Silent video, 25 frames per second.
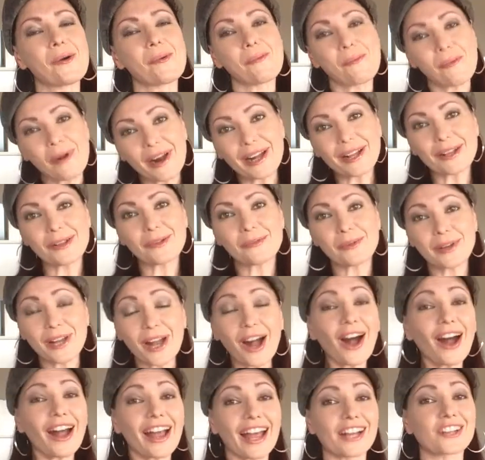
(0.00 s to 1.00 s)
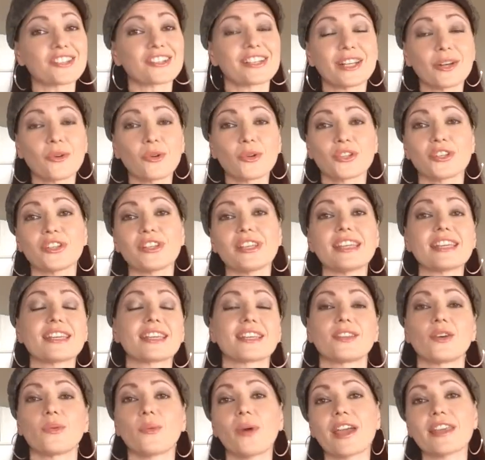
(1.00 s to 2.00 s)
Well, we are actually all unique
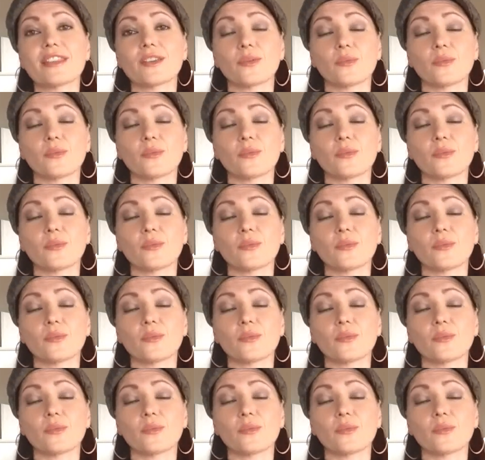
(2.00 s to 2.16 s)
in the way